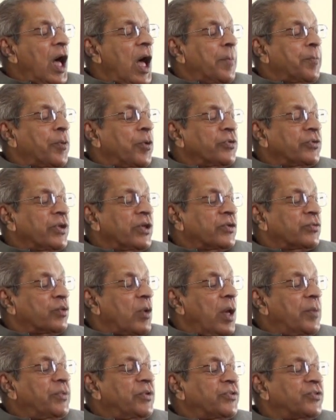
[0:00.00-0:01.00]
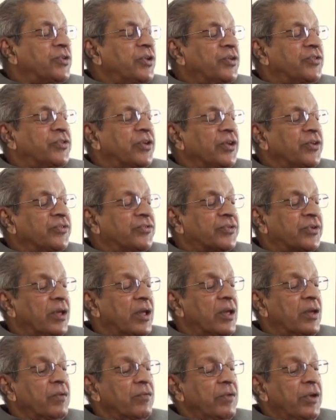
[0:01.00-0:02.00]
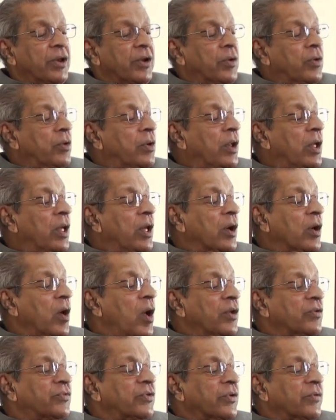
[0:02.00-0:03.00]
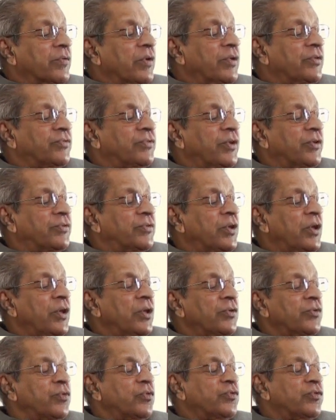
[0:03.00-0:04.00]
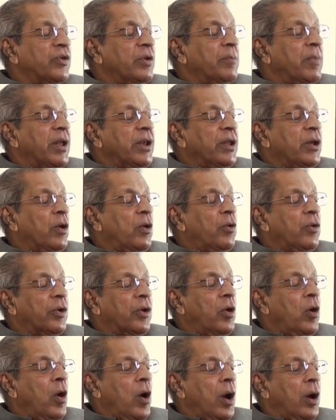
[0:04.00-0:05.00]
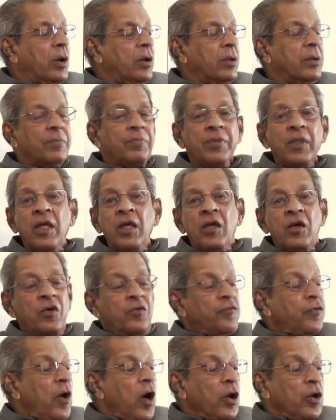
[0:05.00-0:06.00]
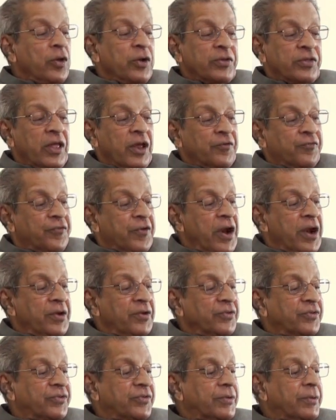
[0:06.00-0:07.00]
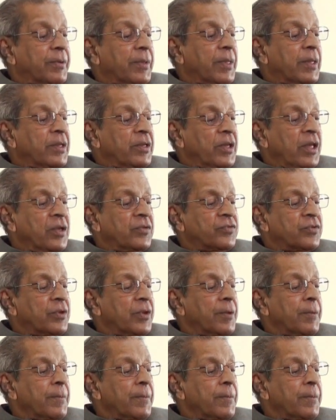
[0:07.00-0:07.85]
Opposing Swami's teachings, very good. Consequences, choosing money over God, following their friends, yes.